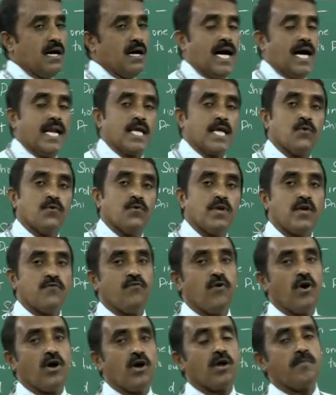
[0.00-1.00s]
are
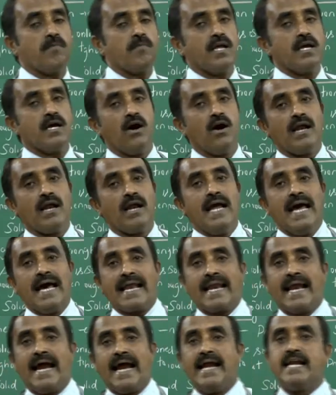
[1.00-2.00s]
uniformly or
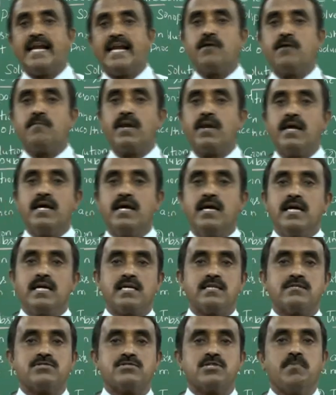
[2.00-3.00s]
randomly
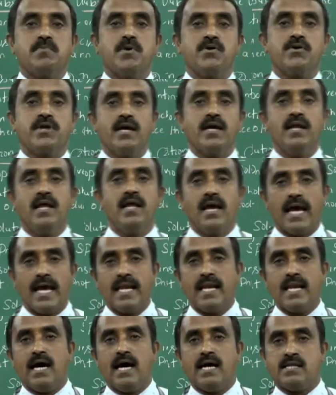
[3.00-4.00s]
distributed
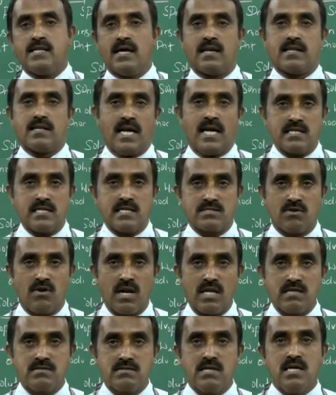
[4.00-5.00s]
in other. That is
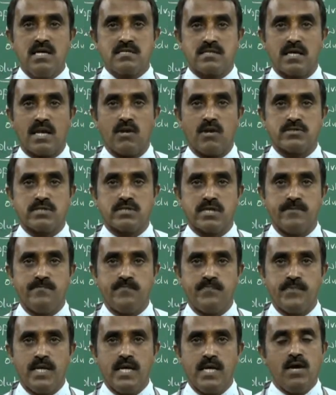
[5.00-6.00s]
called as solution.
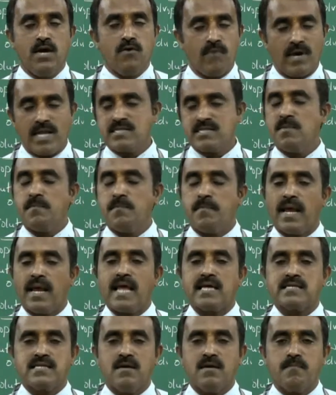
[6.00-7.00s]
Very simple
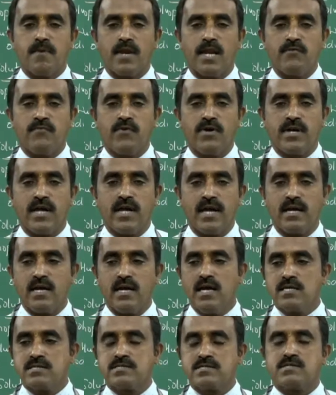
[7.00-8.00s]
example, if you
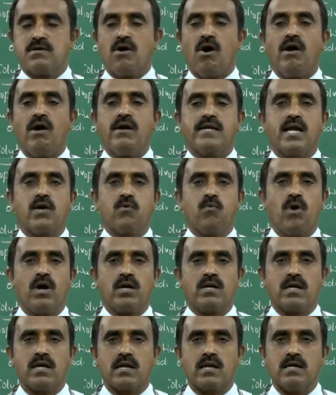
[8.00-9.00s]
take salt and
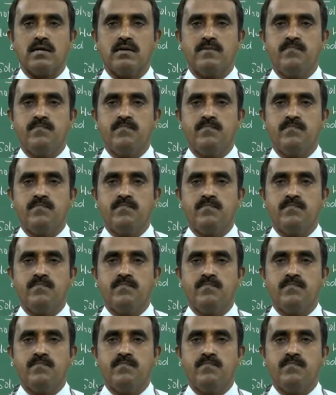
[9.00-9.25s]
water.